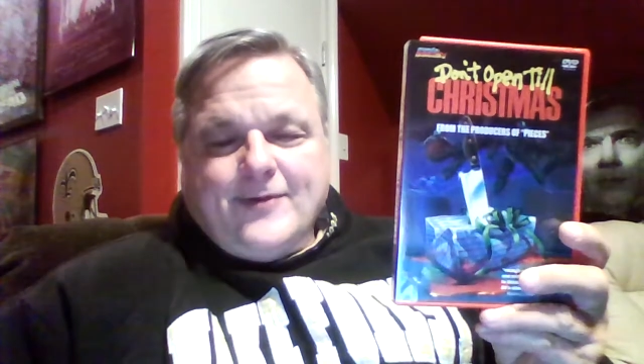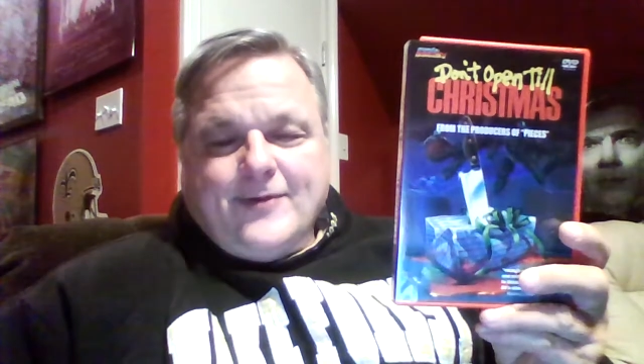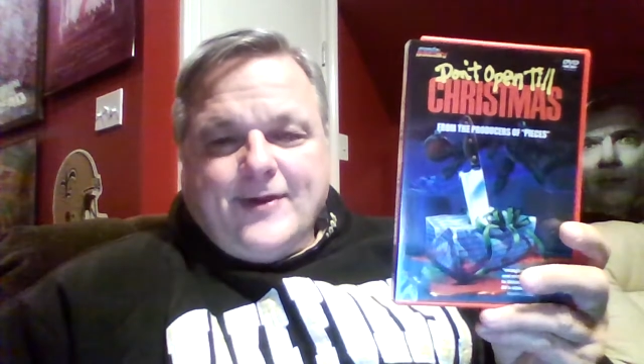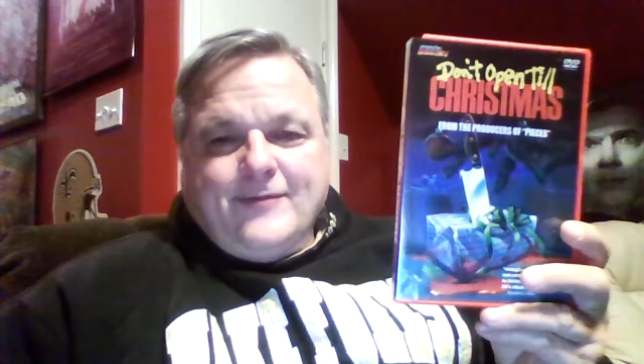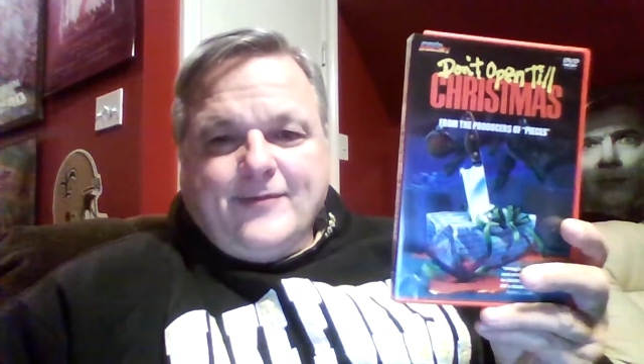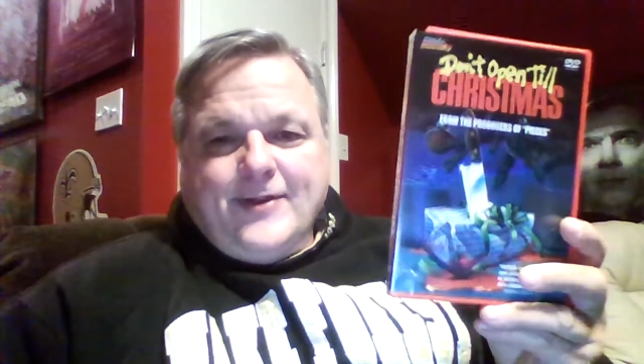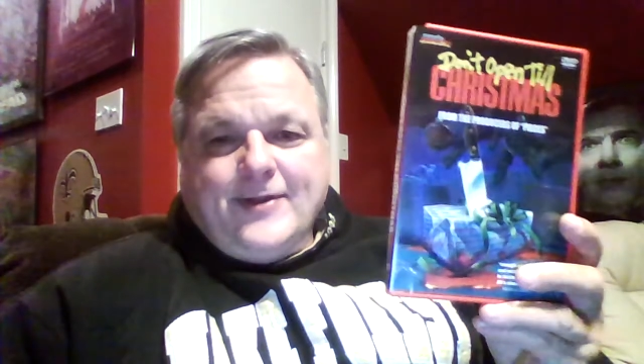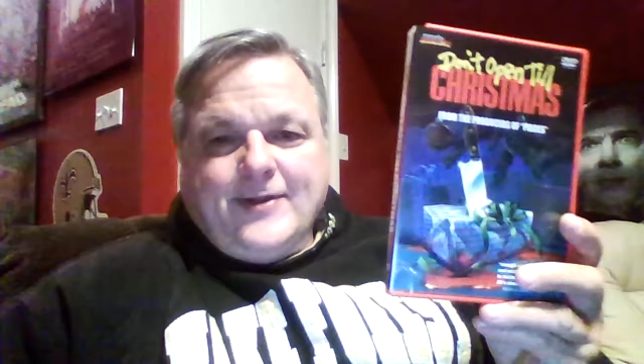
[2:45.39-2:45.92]

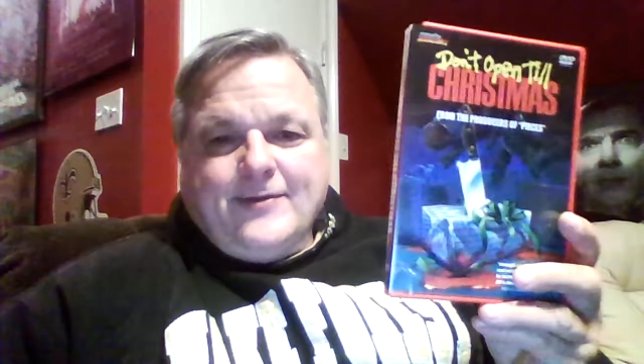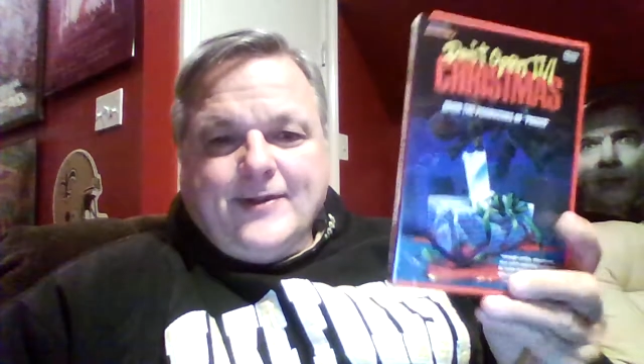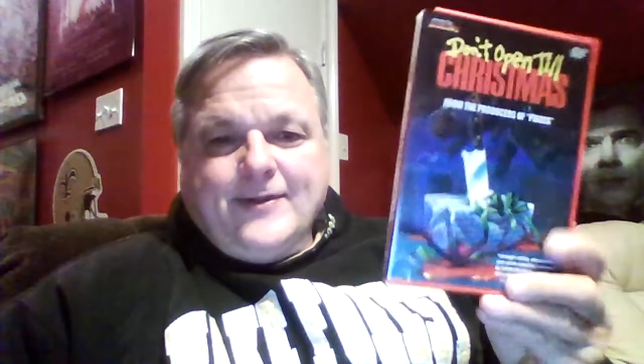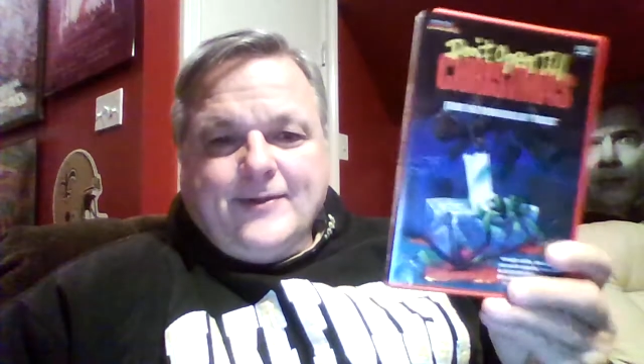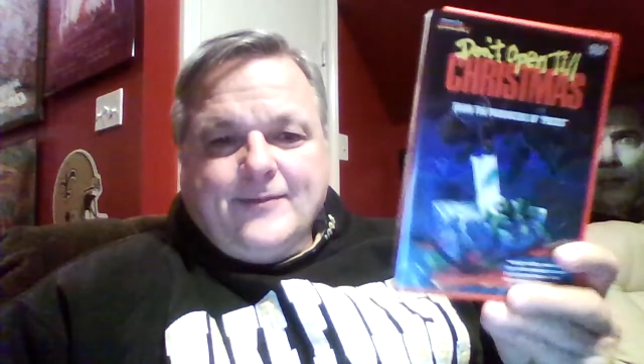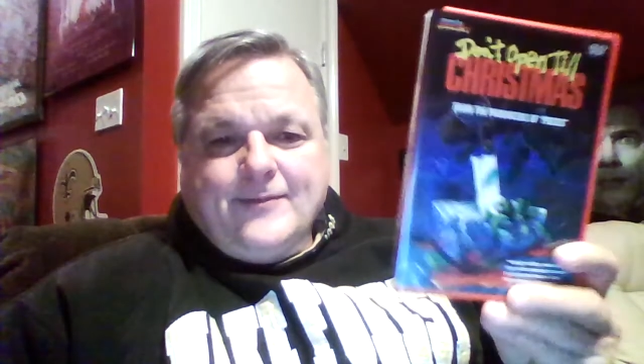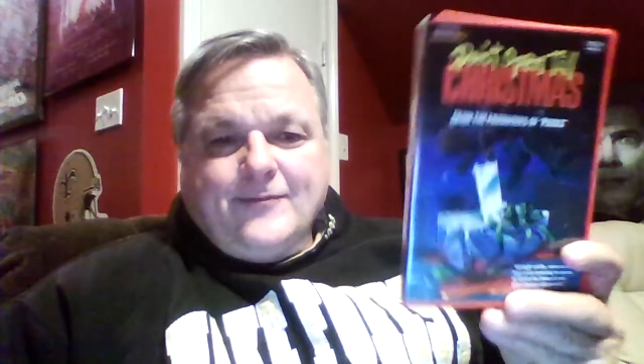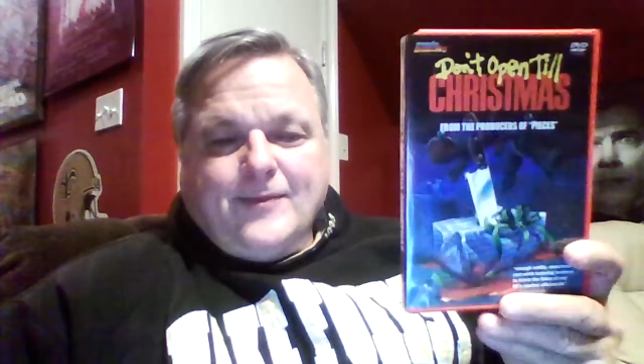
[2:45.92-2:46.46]
quite
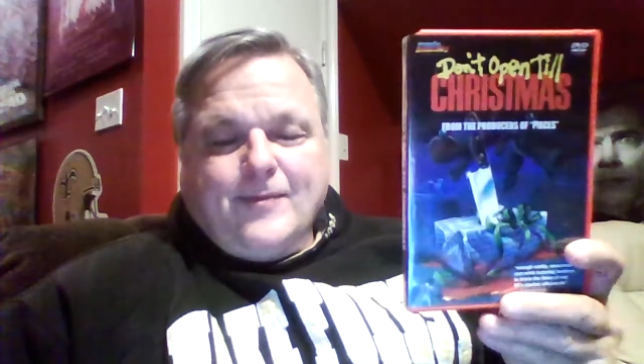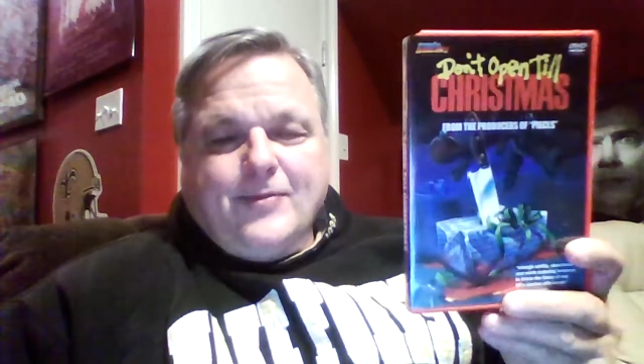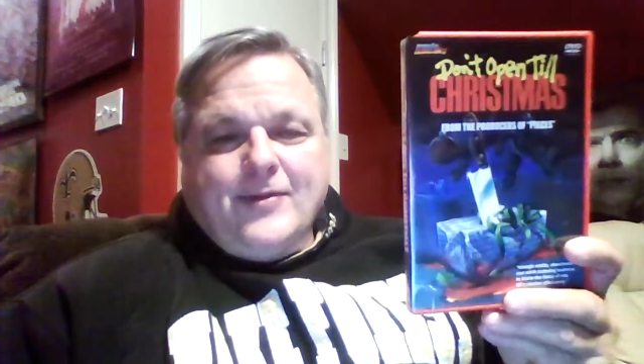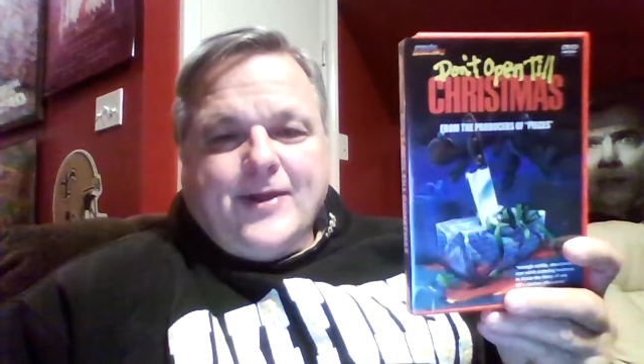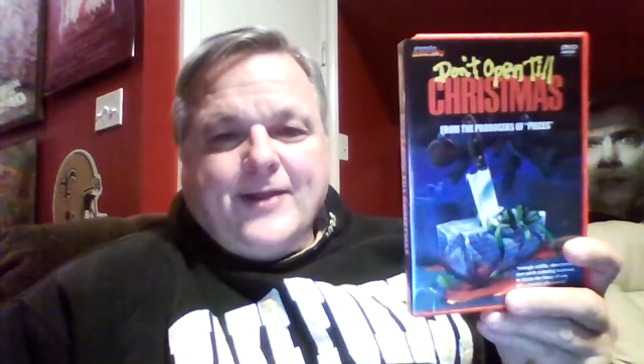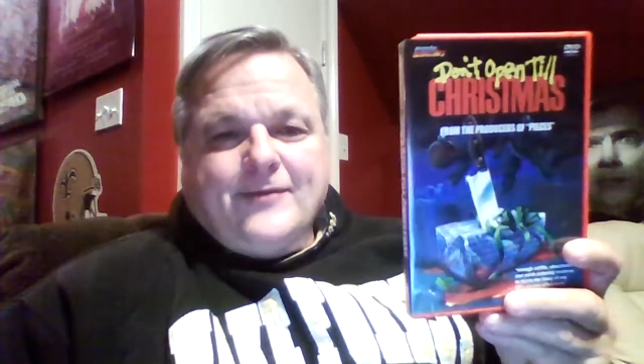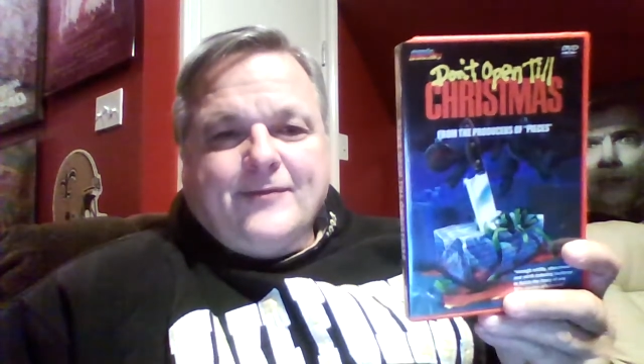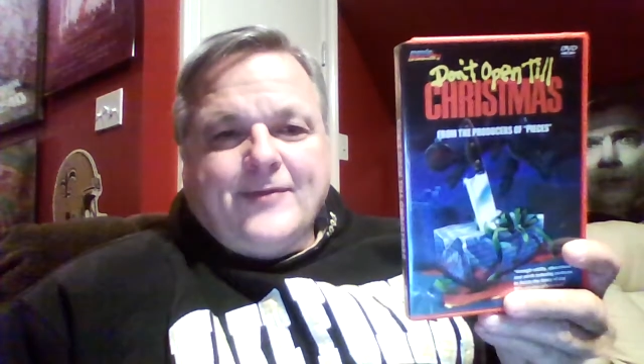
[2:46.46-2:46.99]
frankly, from a
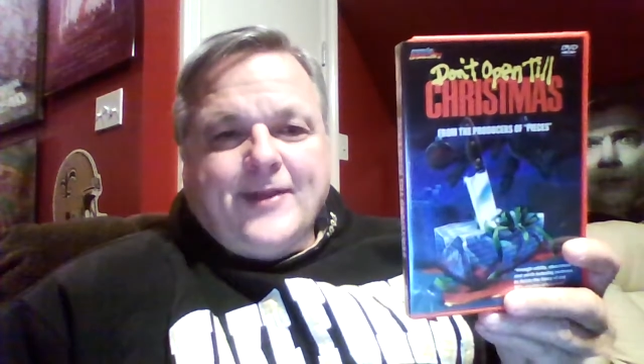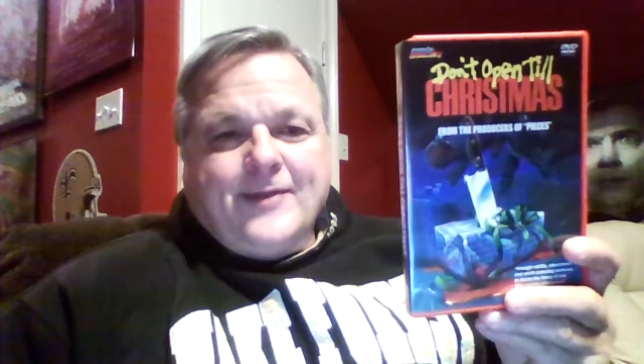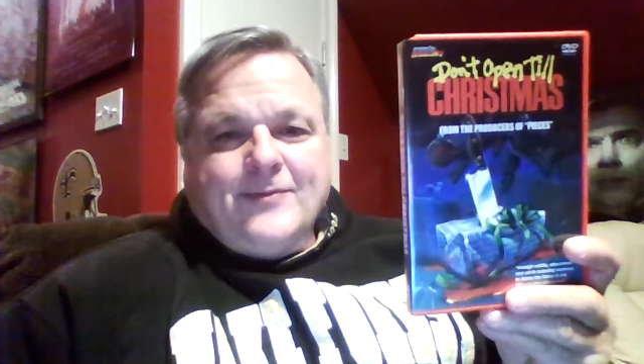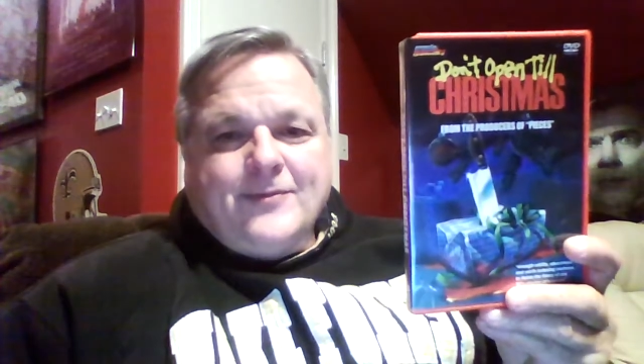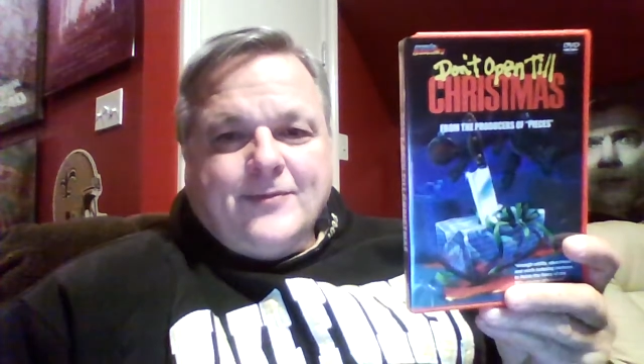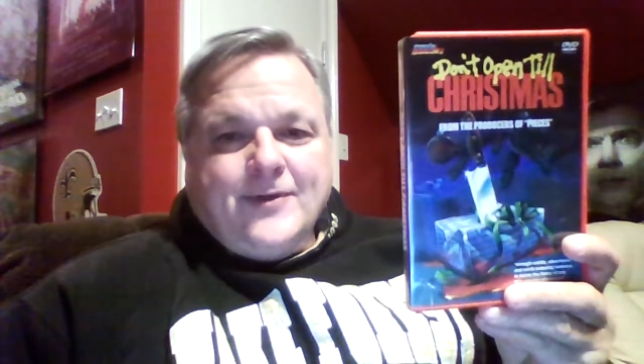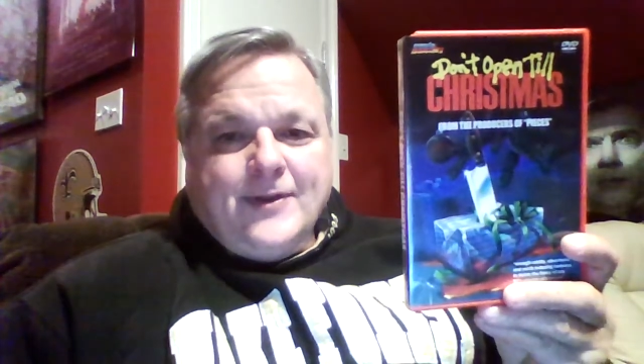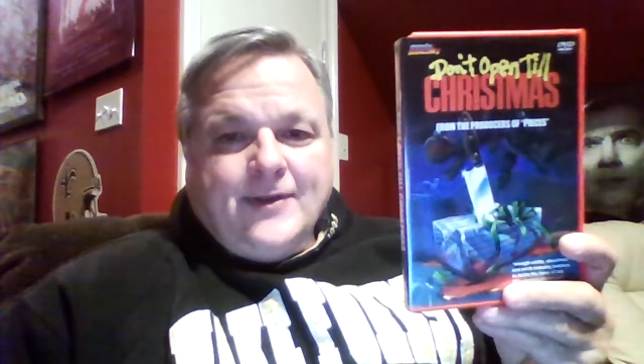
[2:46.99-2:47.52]
plot
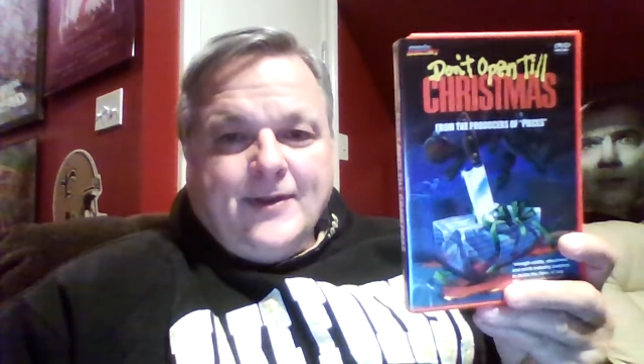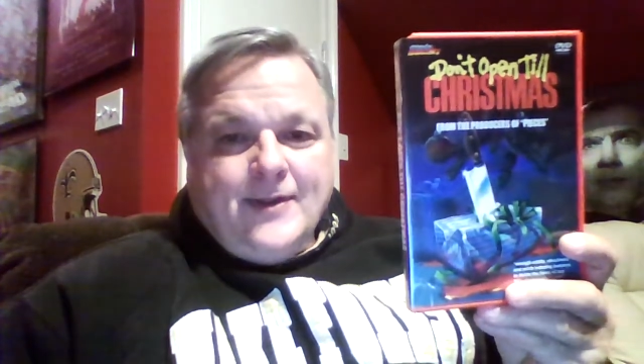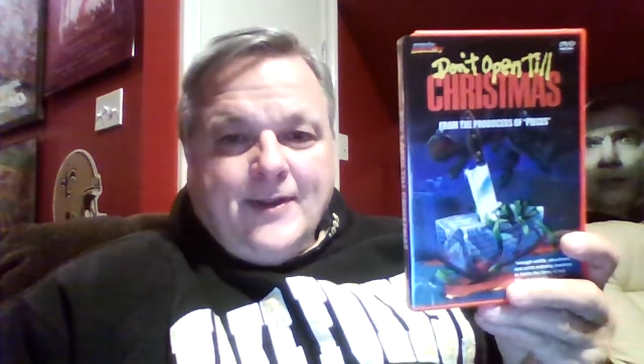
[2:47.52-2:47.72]
standpoint.